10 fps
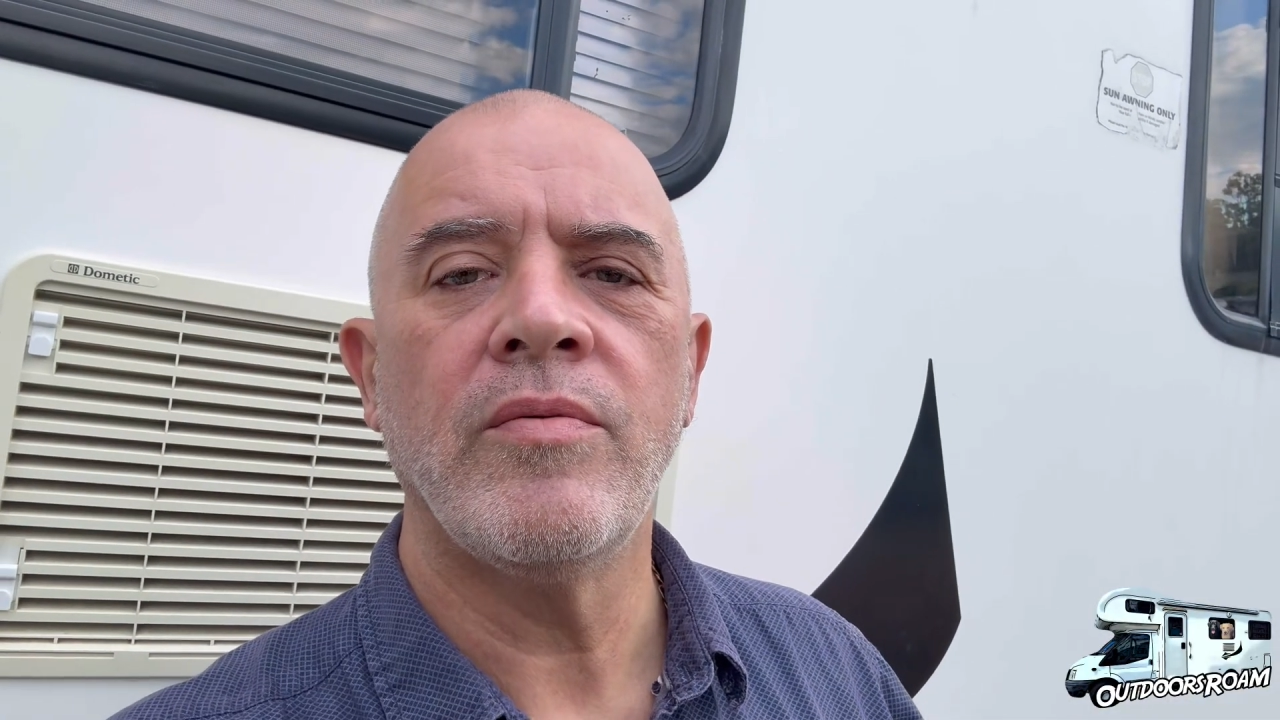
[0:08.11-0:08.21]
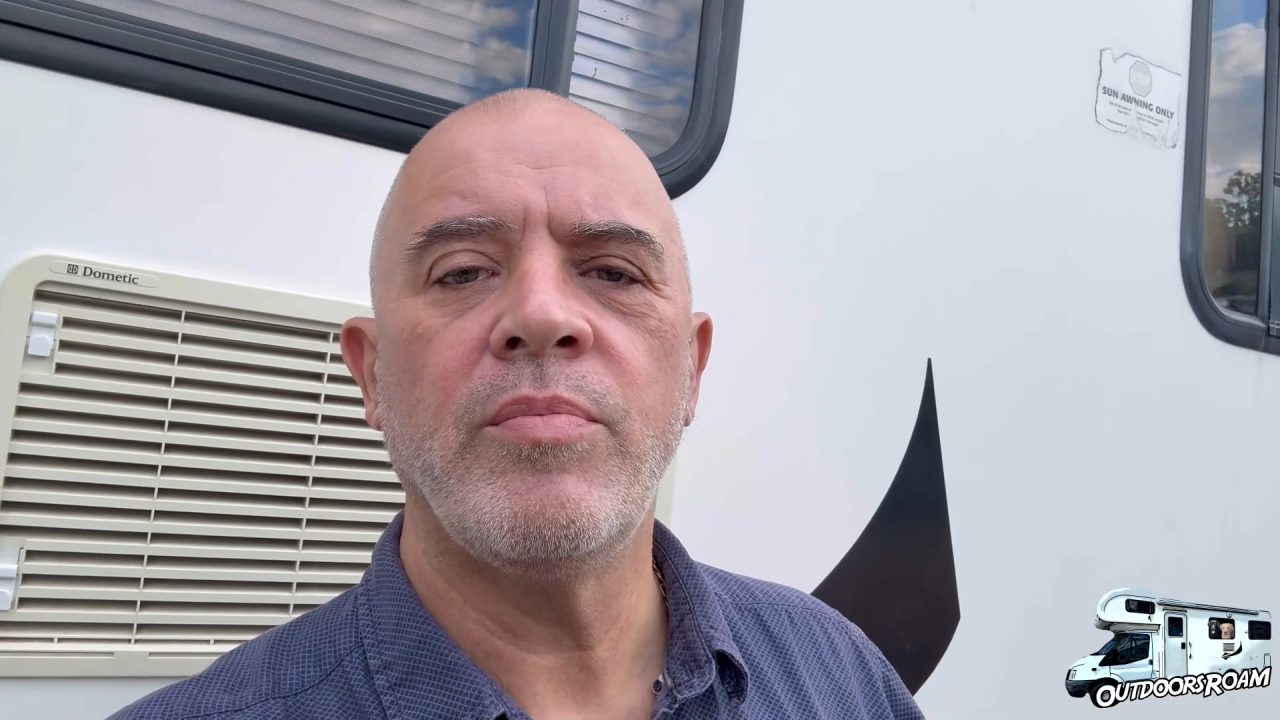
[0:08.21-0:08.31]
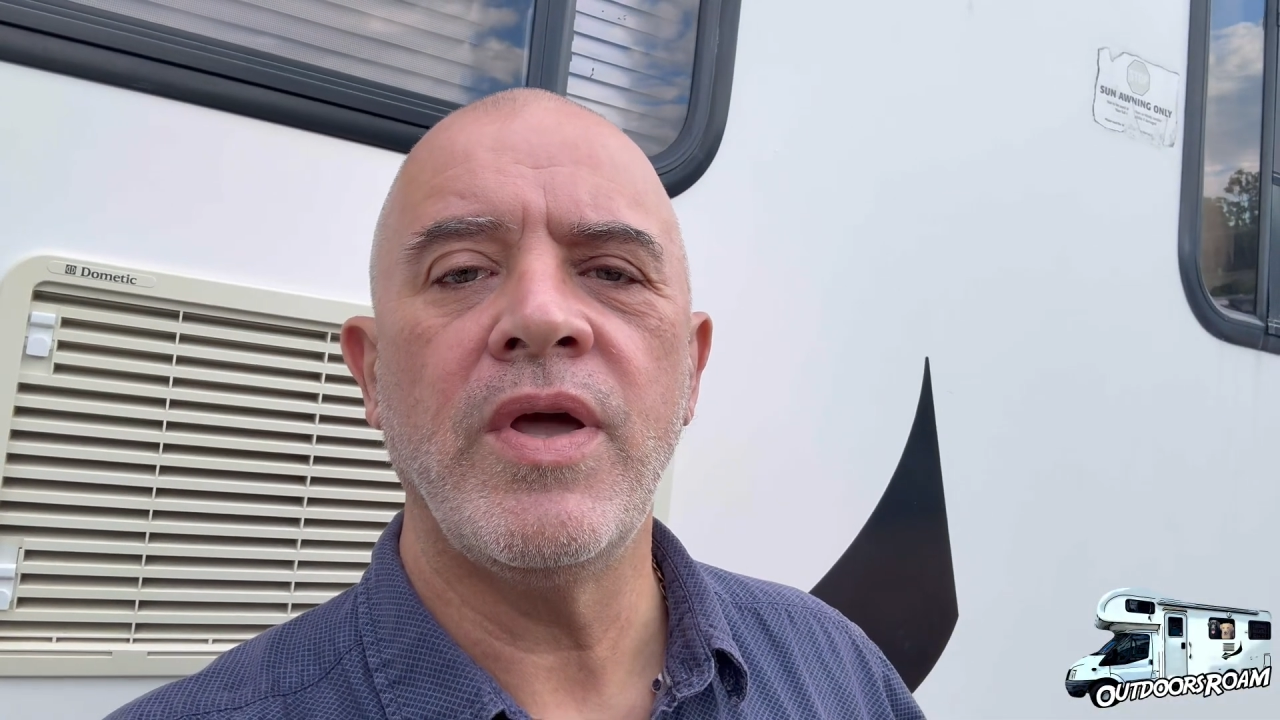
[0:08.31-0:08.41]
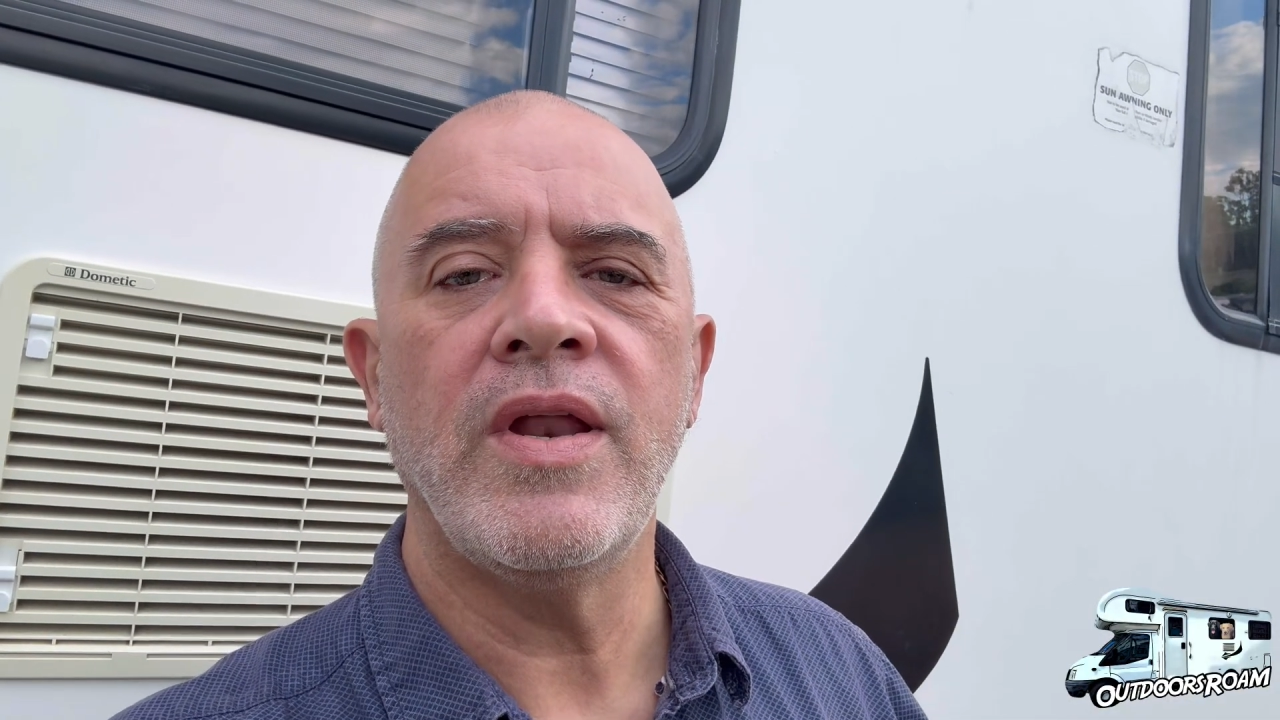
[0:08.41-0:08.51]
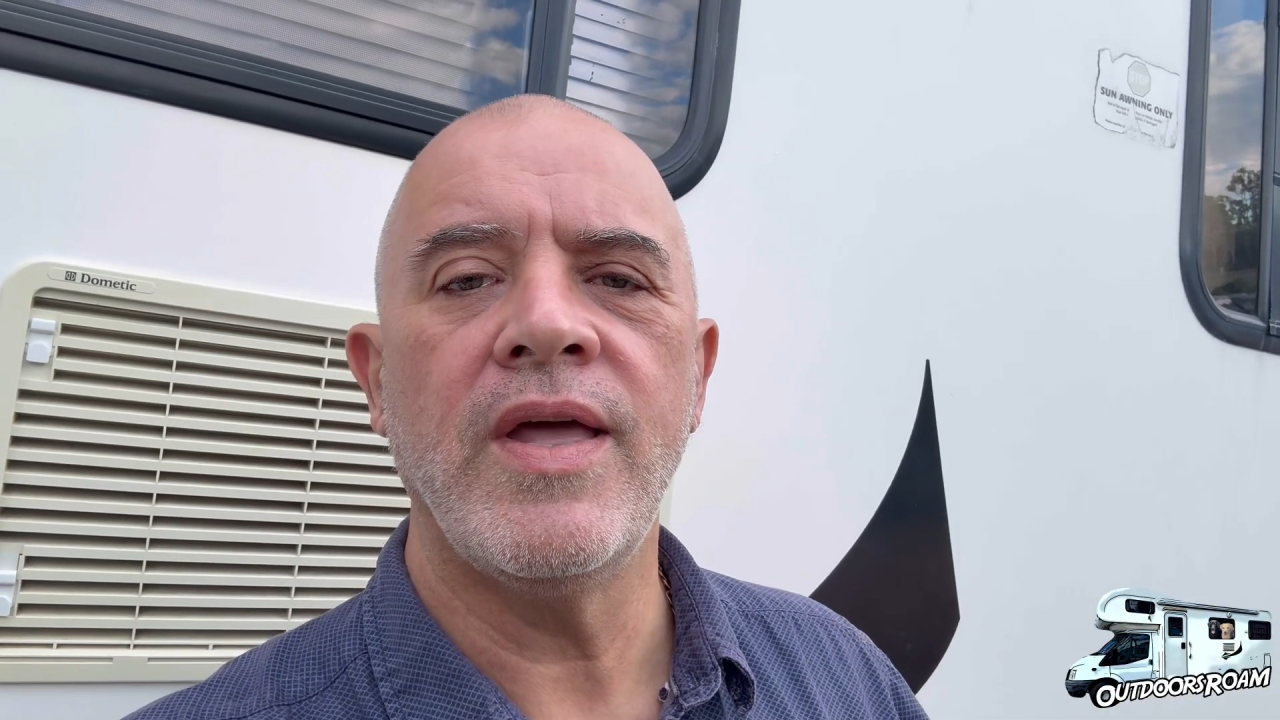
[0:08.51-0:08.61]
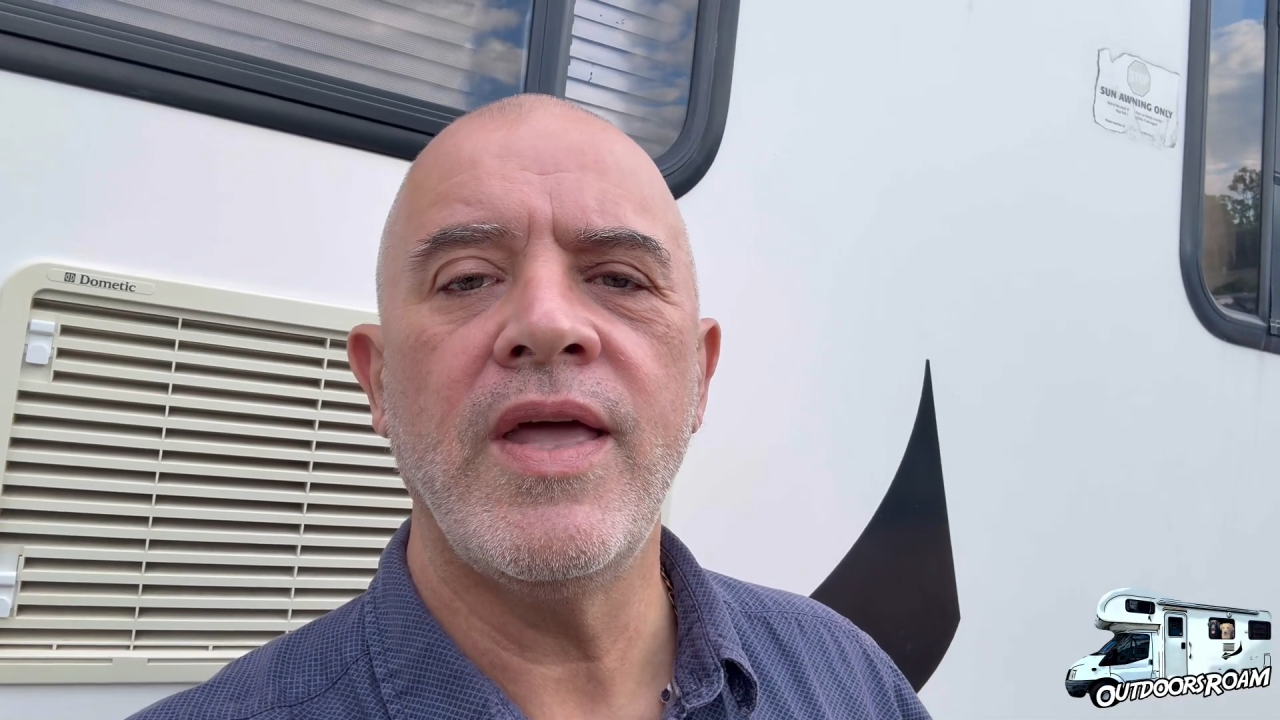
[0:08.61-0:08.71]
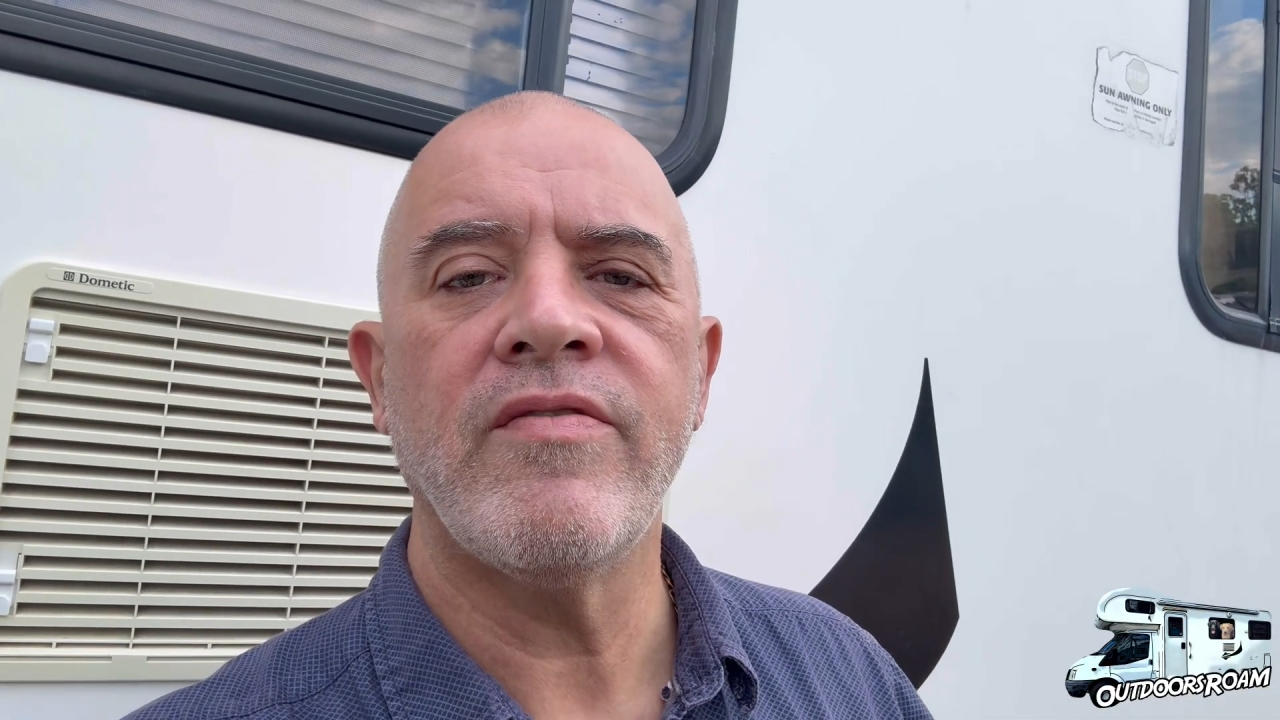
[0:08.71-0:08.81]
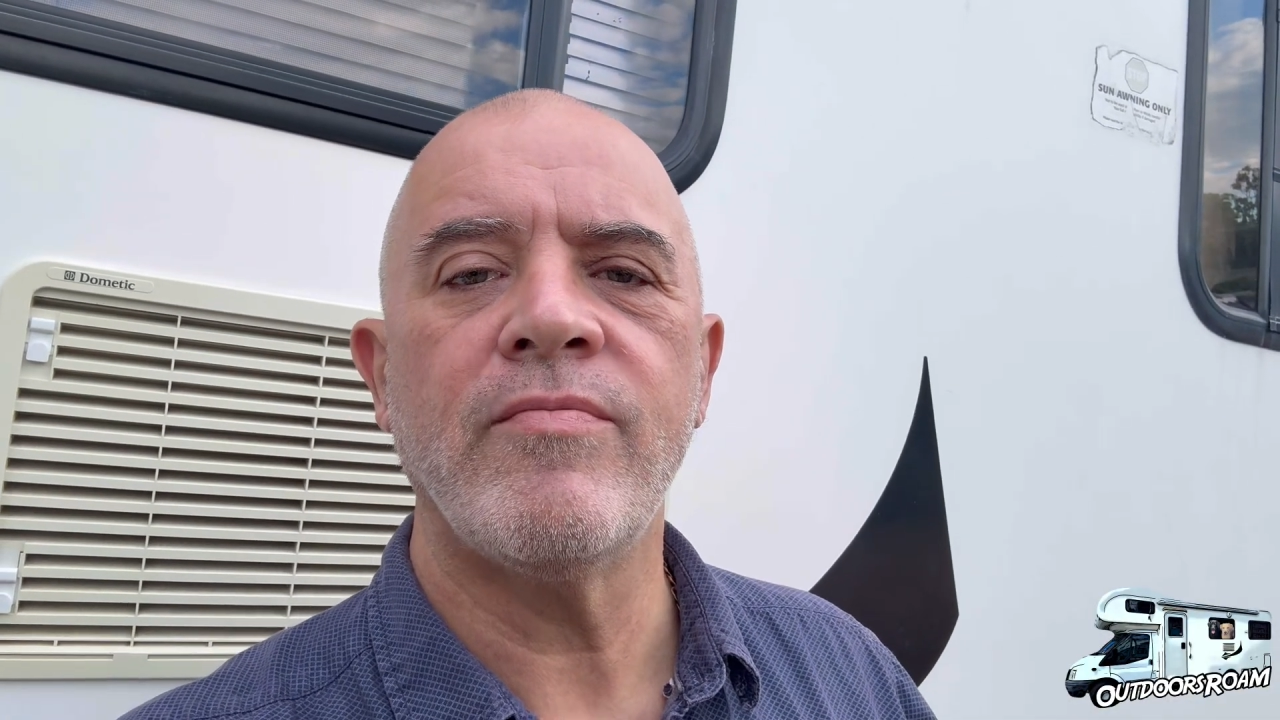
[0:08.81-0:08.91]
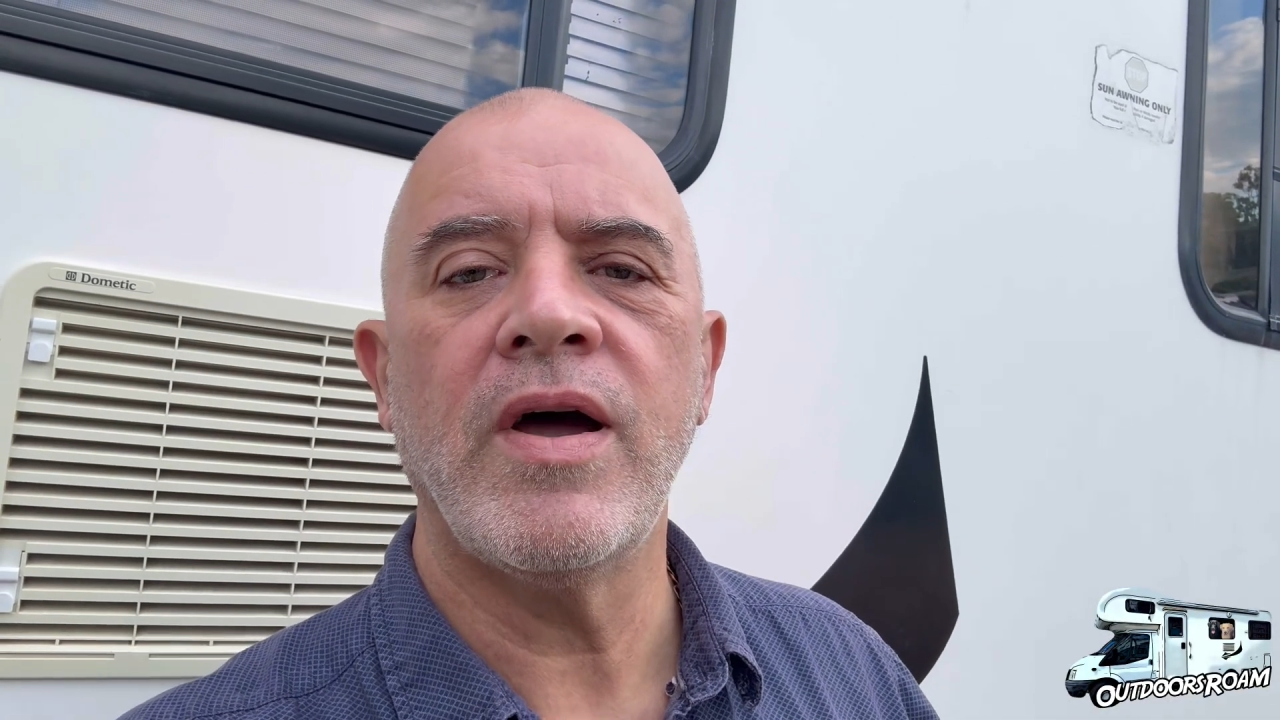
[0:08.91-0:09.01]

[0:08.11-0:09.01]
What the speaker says: Peter here from